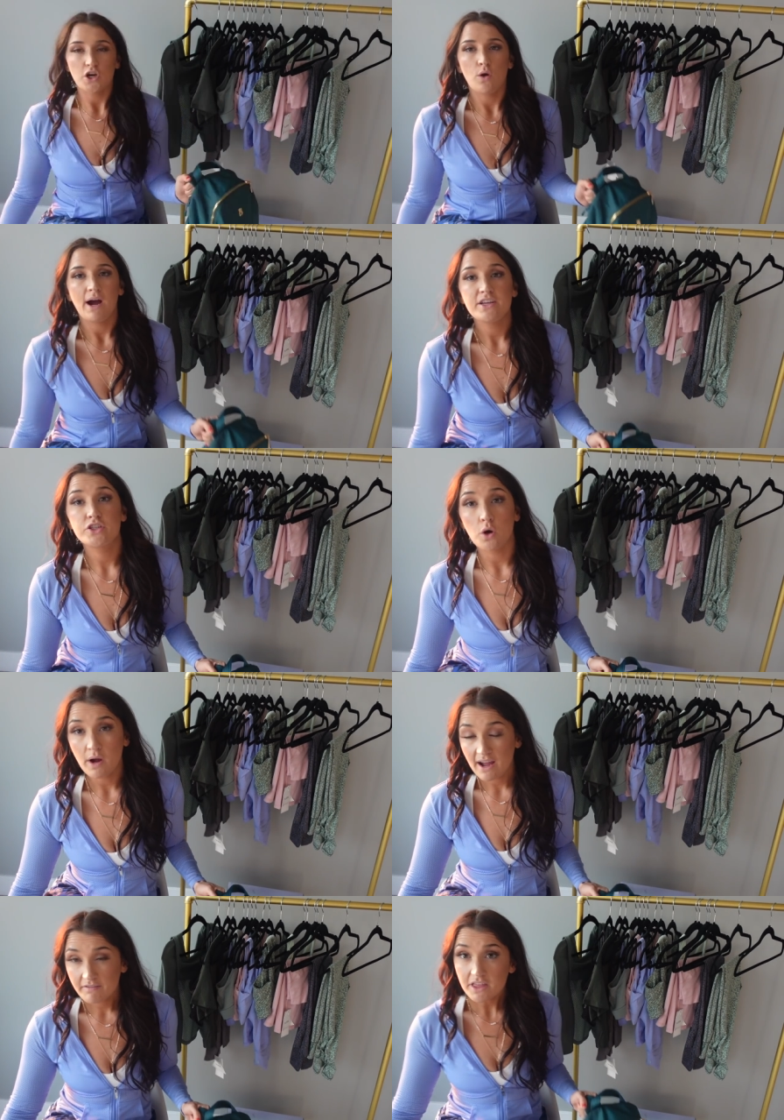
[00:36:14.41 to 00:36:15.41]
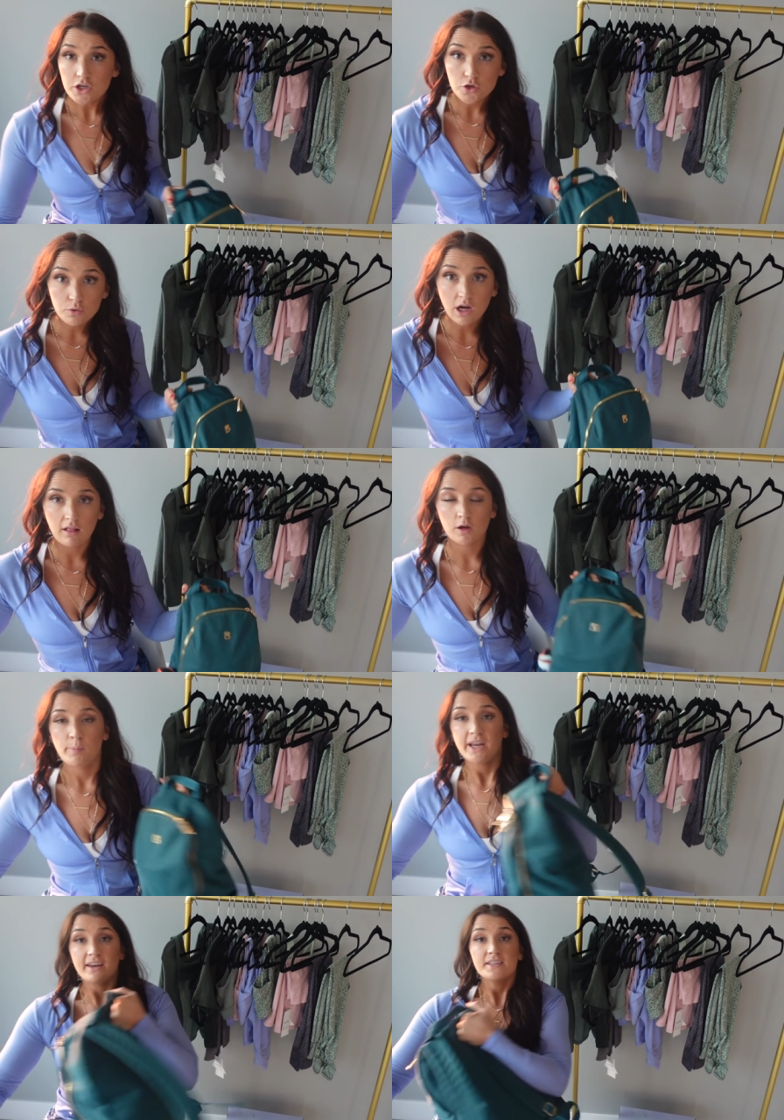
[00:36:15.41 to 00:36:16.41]
So I don't have the new color,
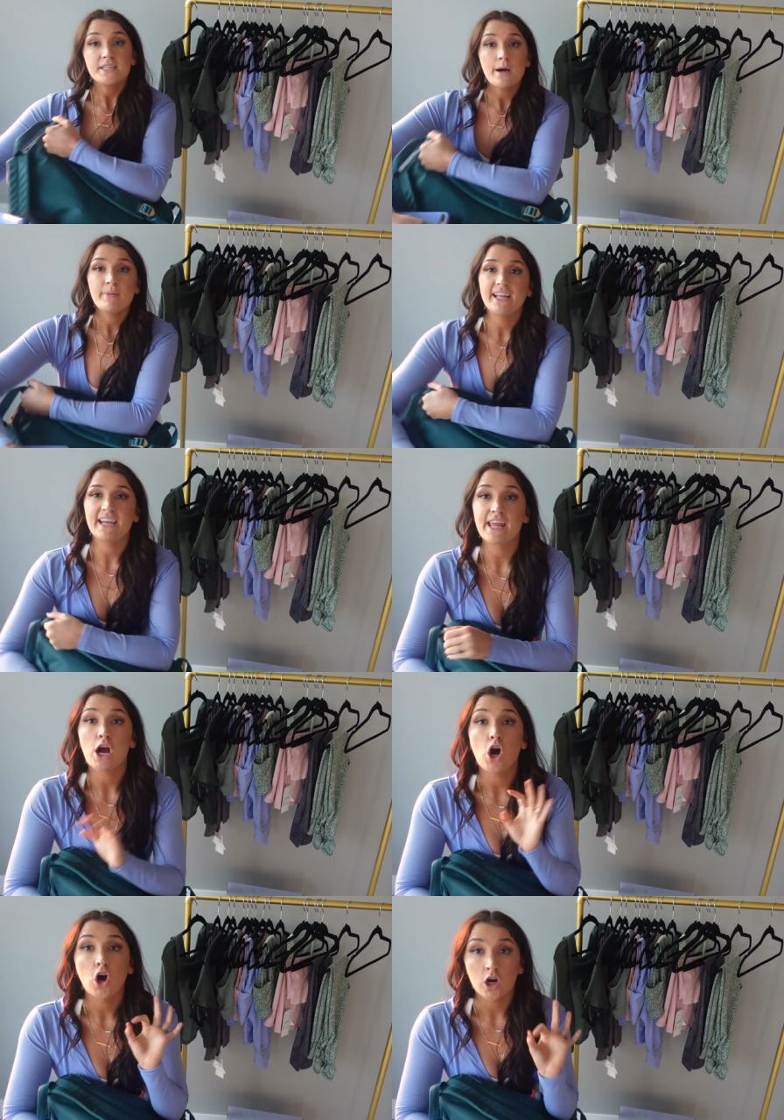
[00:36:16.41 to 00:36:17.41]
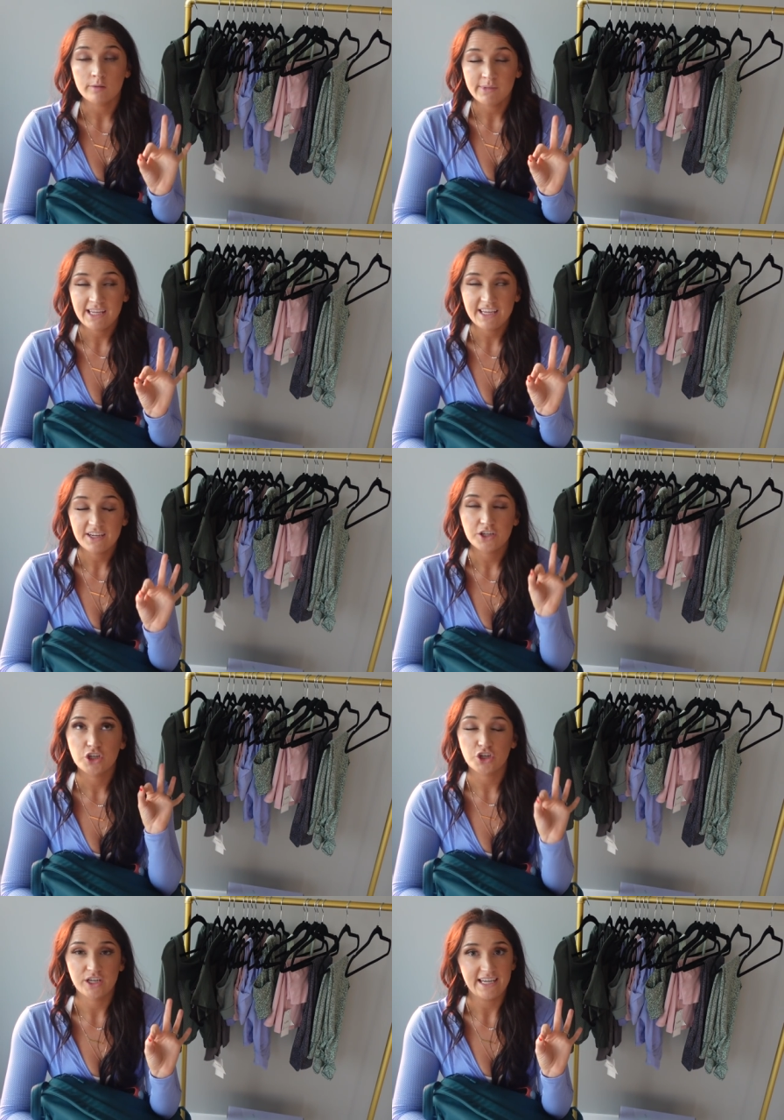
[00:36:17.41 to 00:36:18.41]
but it is coming in an army
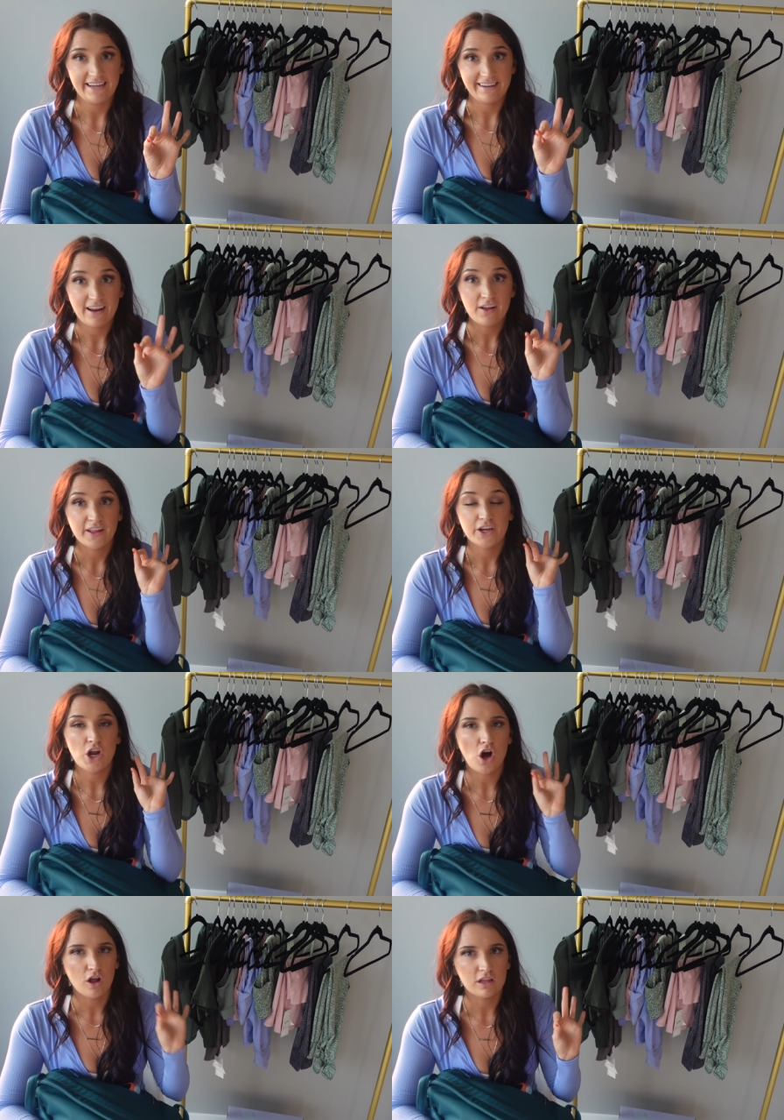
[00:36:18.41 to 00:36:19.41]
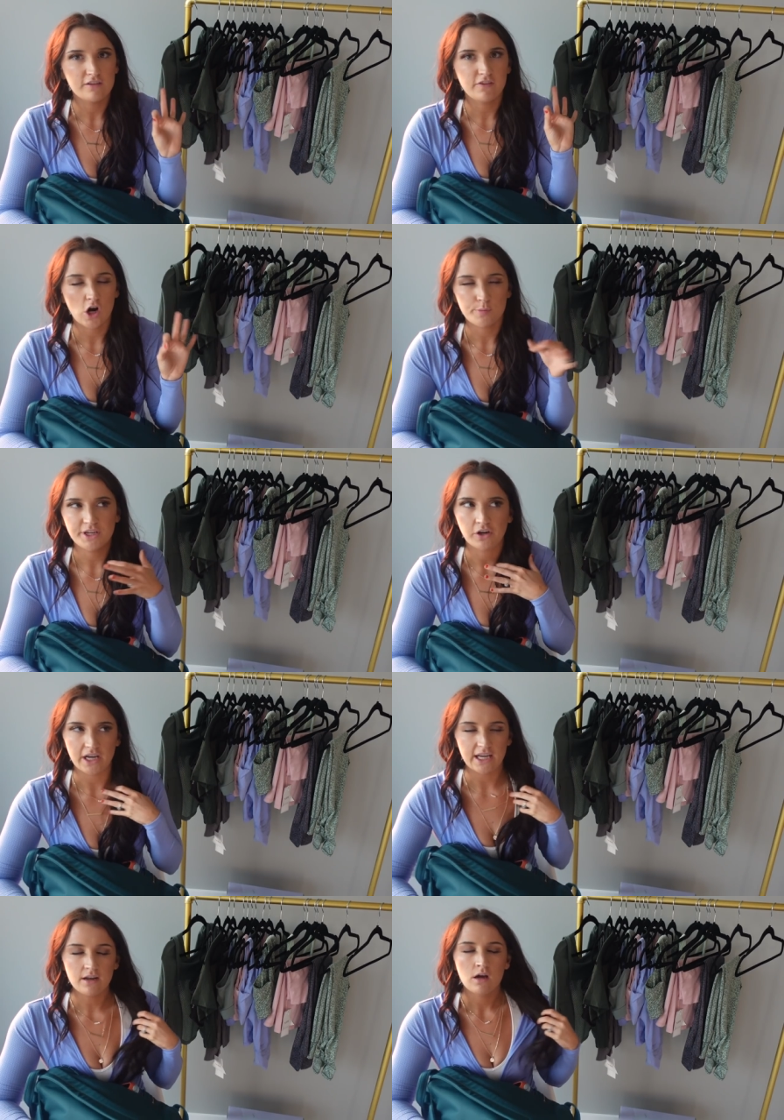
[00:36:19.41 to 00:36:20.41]
green, like an olive army
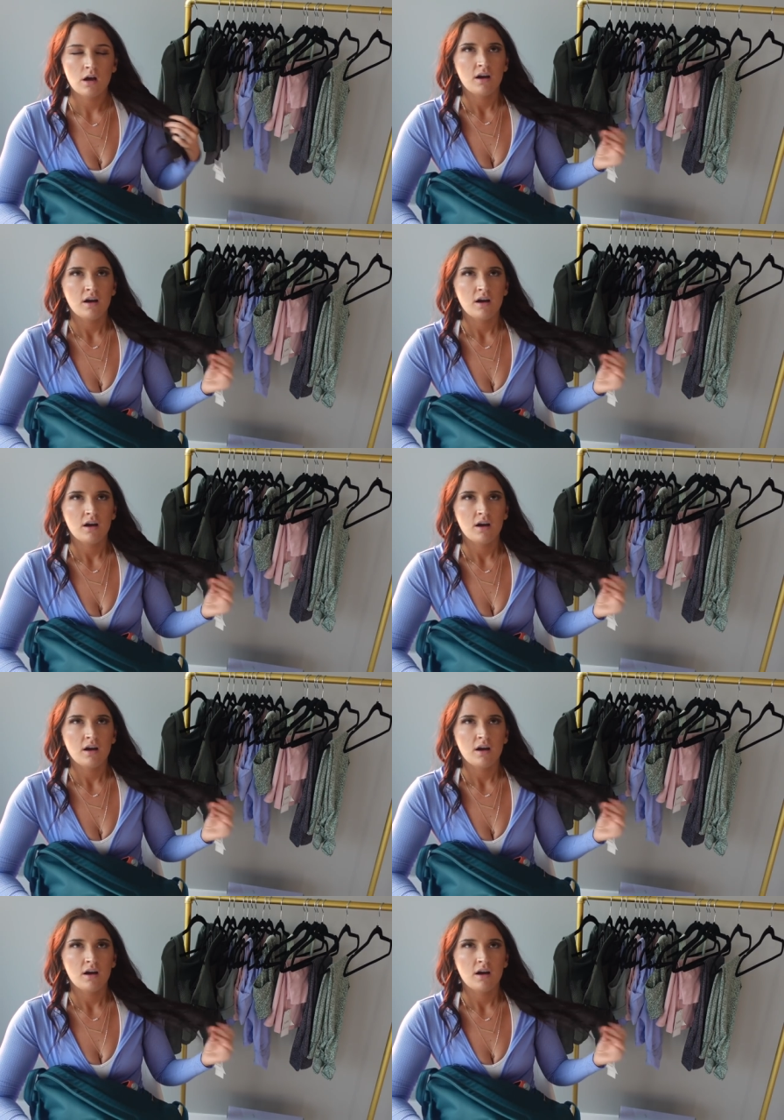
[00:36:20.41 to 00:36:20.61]
green.